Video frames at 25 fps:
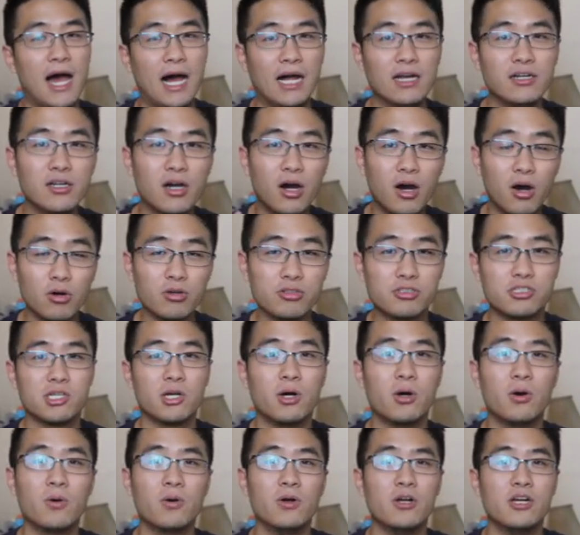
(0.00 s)
and
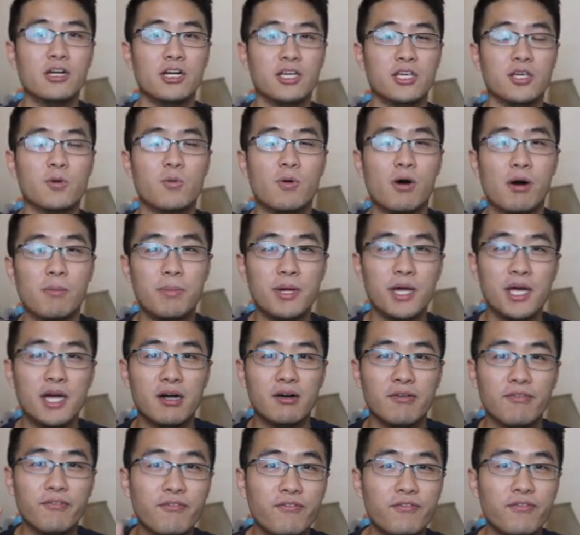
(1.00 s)
also you will pay
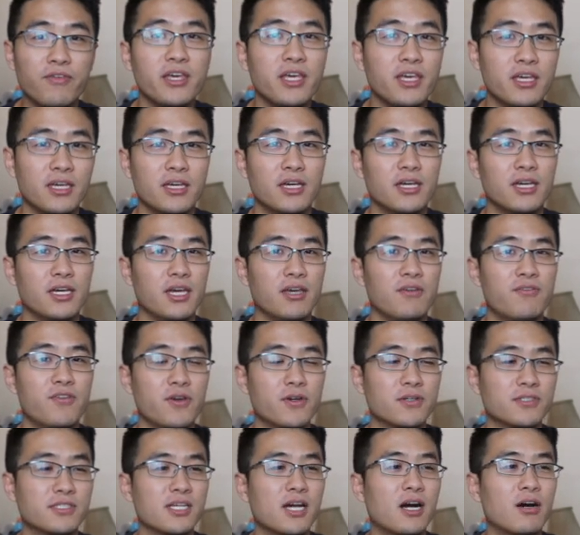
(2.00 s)
a fee if
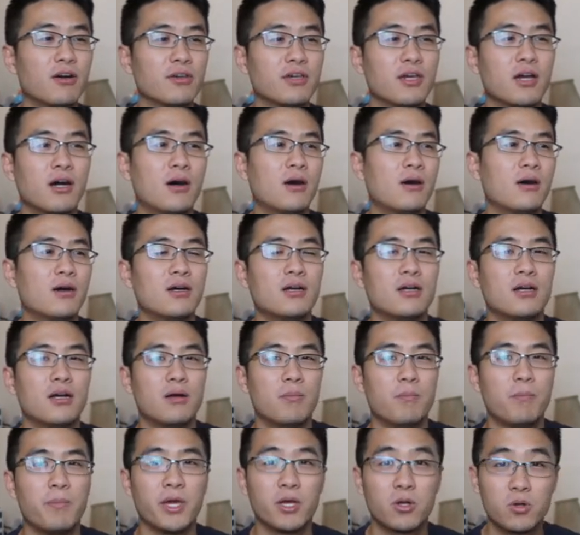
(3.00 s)
you sell your
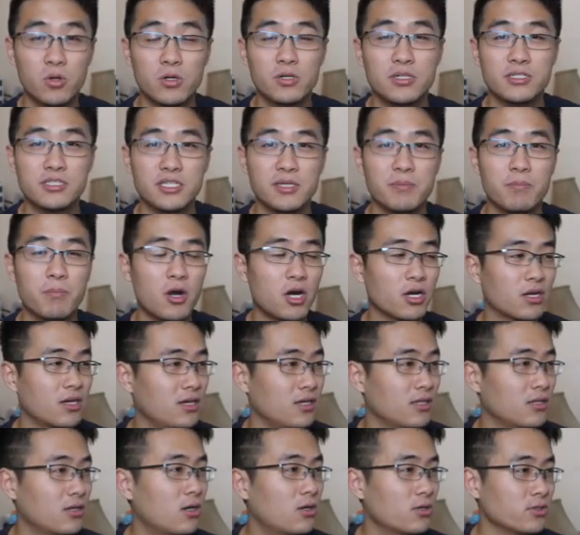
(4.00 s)
Bitcoins in
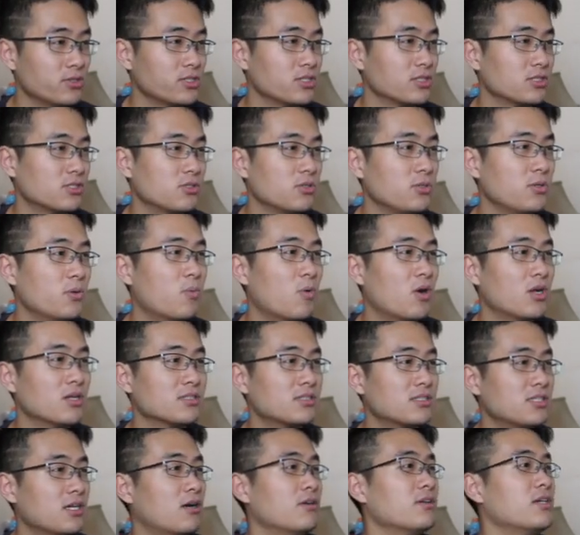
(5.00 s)
market order. So you
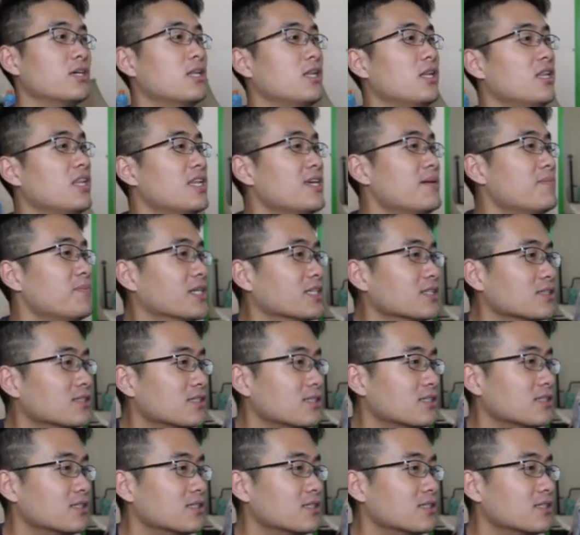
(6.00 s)
want to sell in limit.